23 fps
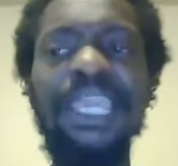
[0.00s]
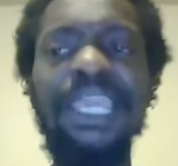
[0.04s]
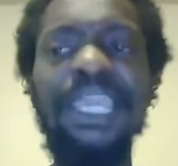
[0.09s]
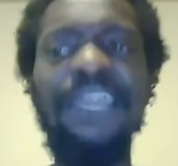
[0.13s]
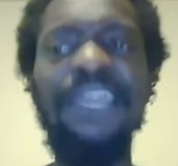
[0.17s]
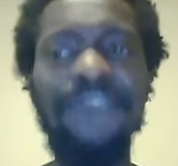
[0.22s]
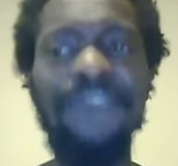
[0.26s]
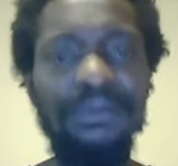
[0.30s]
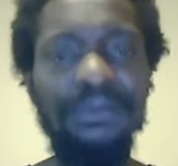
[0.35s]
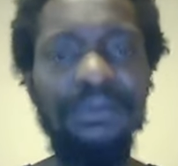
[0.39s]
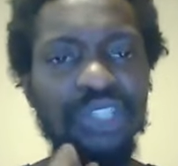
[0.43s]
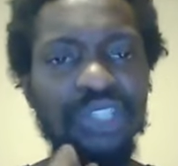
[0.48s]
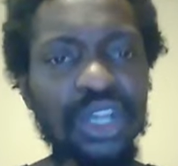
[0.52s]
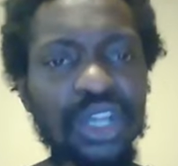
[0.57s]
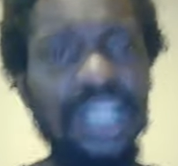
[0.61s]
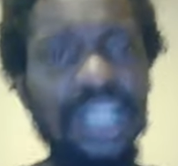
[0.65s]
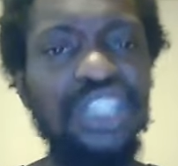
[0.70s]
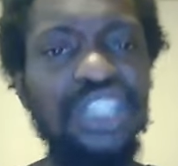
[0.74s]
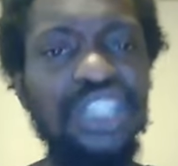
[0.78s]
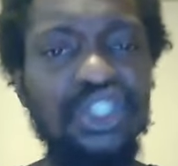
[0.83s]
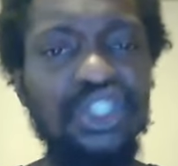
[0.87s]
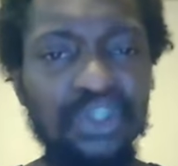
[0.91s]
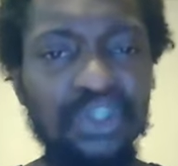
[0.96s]
If I'm
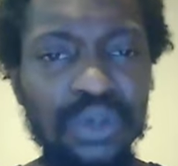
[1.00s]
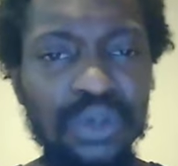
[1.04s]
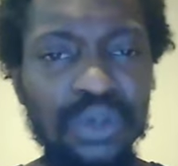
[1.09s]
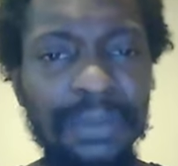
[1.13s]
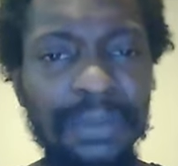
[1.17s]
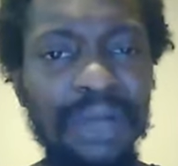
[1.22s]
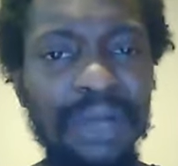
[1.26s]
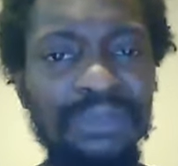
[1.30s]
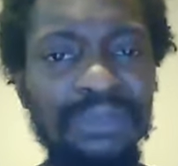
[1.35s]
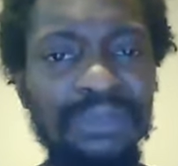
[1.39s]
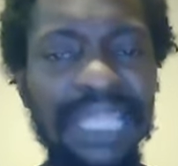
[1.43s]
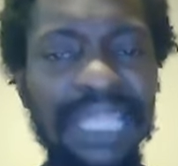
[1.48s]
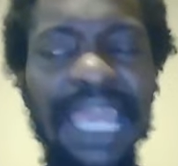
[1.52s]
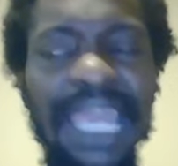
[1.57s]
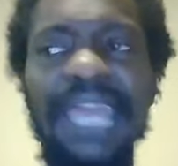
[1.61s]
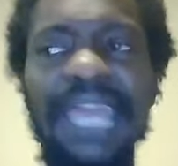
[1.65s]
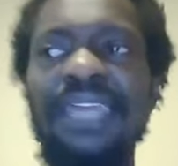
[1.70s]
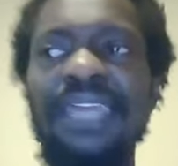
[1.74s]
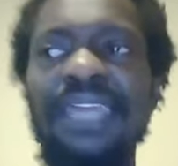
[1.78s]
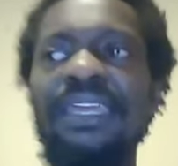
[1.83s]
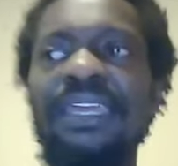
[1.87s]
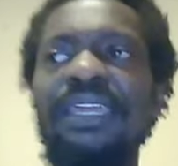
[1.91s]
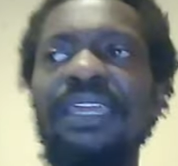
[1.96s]
talking to you about
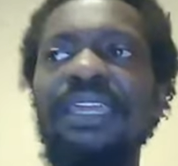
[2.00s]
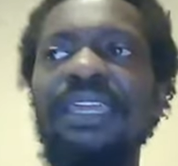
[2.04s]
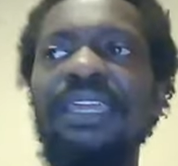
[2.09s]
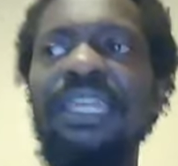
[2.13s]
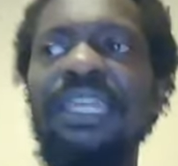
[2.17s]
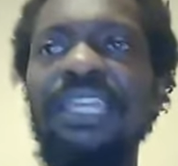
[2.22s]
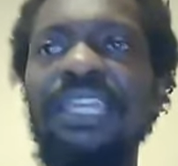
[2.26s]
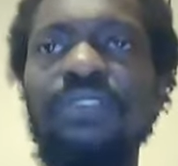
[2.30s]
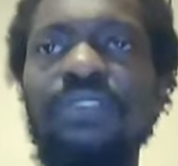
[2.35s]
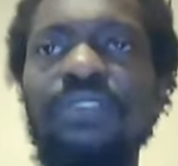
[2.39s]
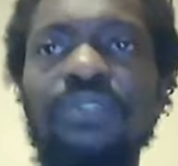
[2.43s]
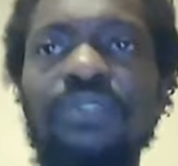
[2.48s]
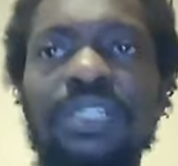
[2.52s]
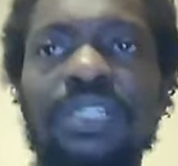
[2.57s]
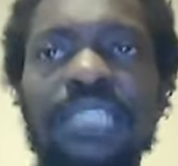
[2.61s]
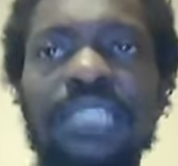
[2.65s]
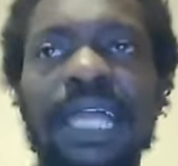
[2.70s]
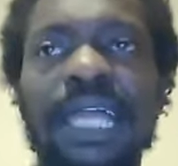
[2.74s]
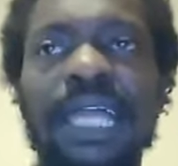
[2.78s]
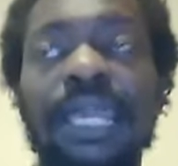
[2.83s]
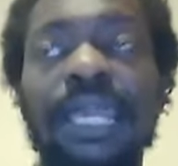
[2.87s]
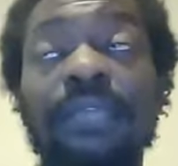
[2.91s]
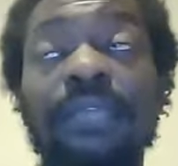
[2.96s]
that and you
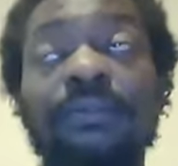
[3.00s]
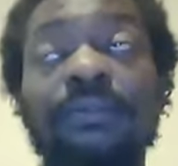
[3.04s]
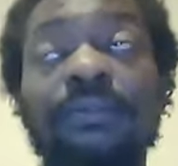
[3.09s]
just like,